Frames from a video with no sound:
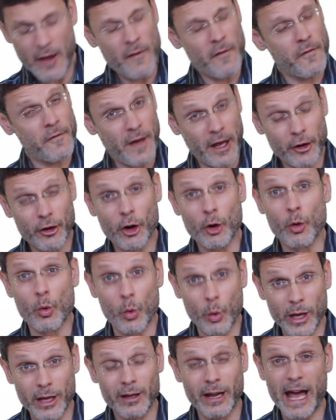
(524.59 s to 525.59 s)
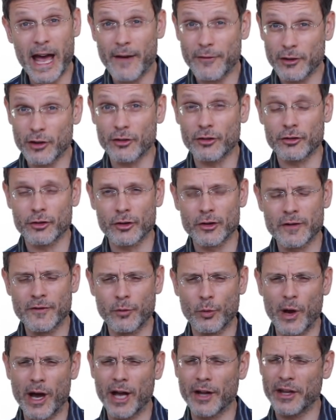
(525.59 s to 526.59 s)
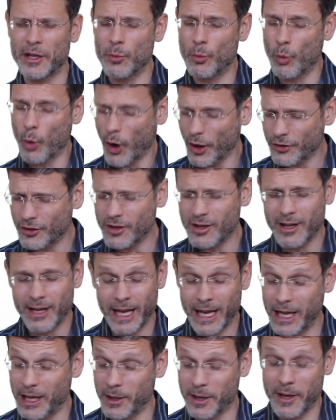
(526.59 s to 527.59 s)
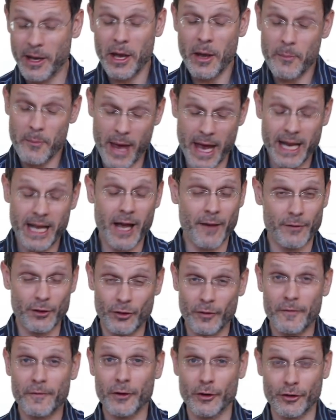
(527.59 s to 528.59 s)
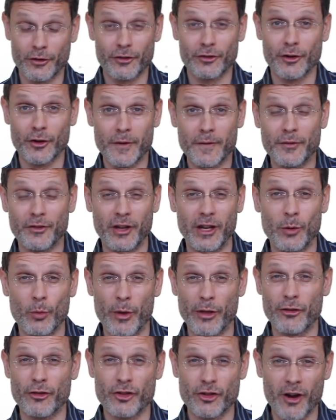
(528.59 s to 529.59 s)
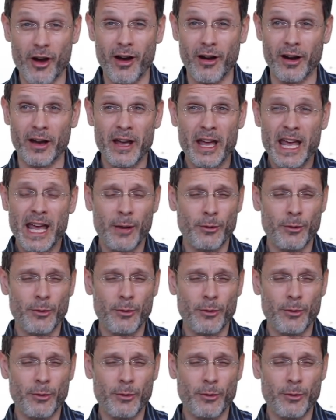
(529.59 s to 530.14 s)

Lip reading: Federer will have to serve well. He wasn't getting many of his first serves in with Chung.